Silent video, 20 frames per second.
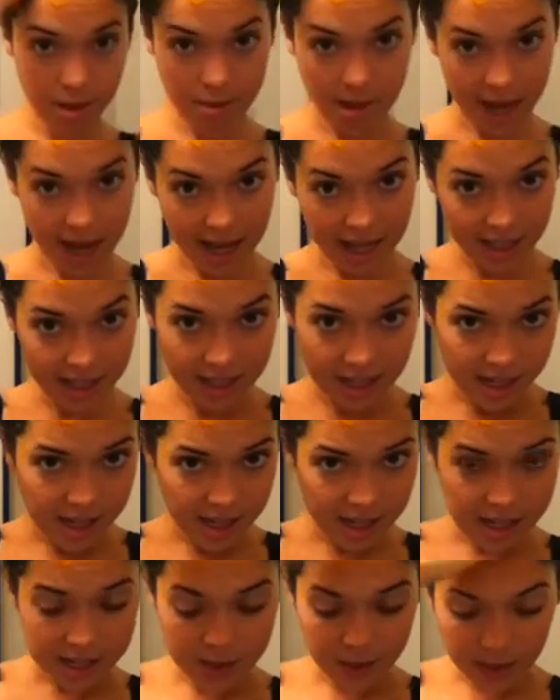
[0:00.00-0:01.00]
my back.
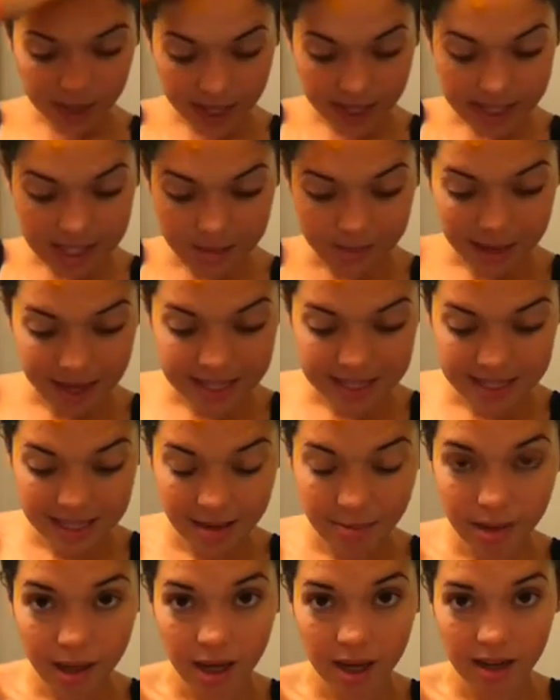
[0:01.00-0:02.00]
So again, it's
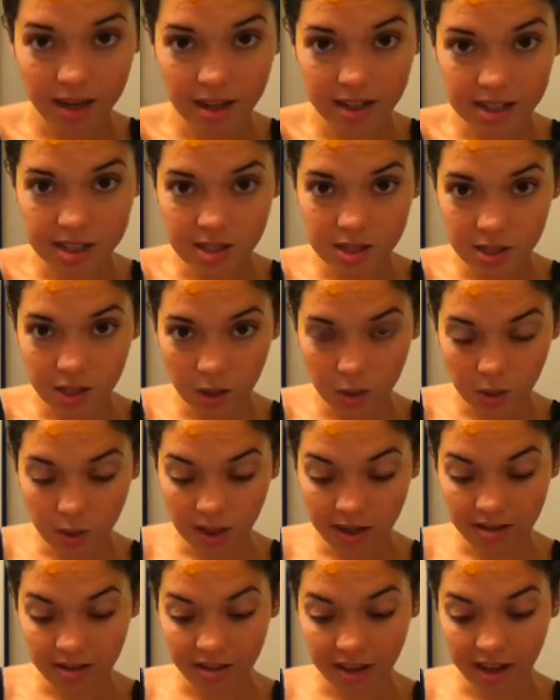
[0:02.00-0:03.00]
messy, but it's so
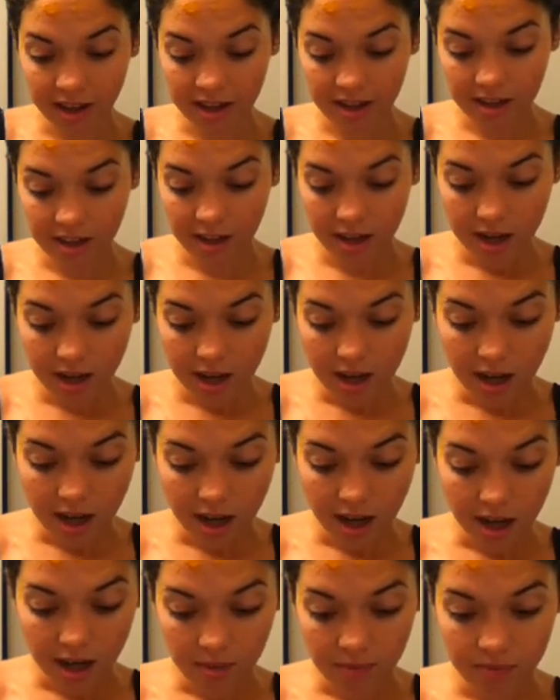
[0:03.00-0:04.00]
worth it.
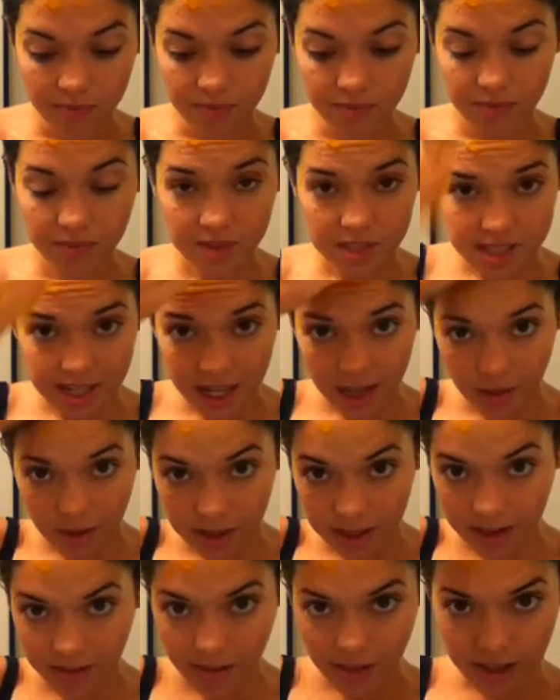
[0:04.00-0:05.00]
Take
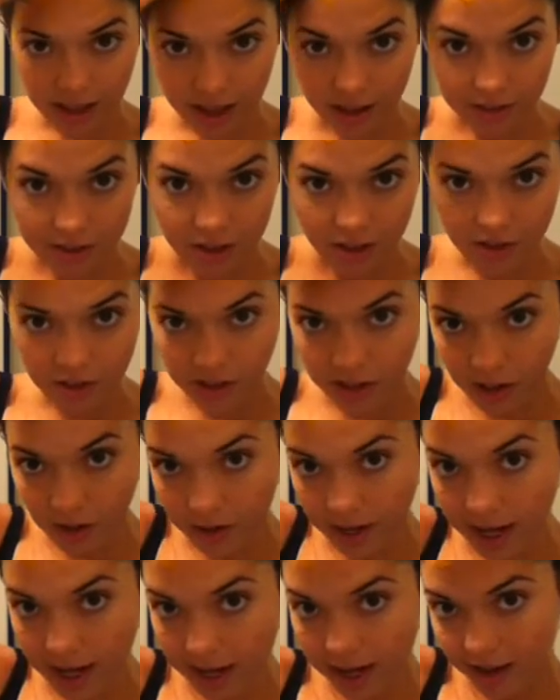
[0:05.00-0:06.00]
whatever leftover you
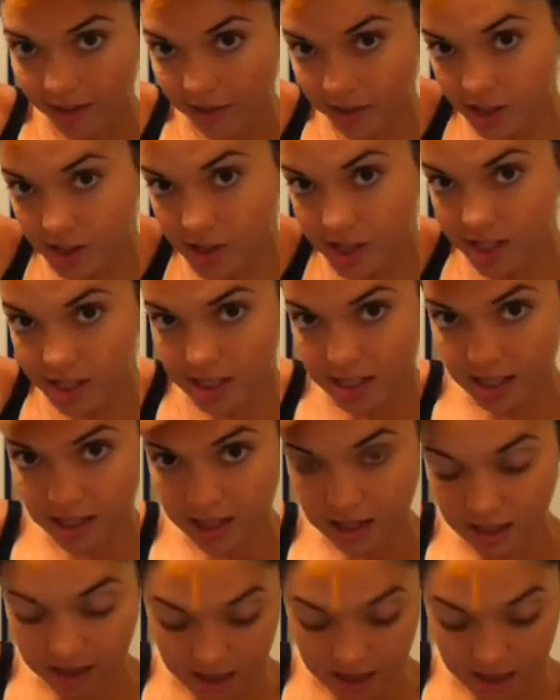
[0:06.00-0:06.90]
have and just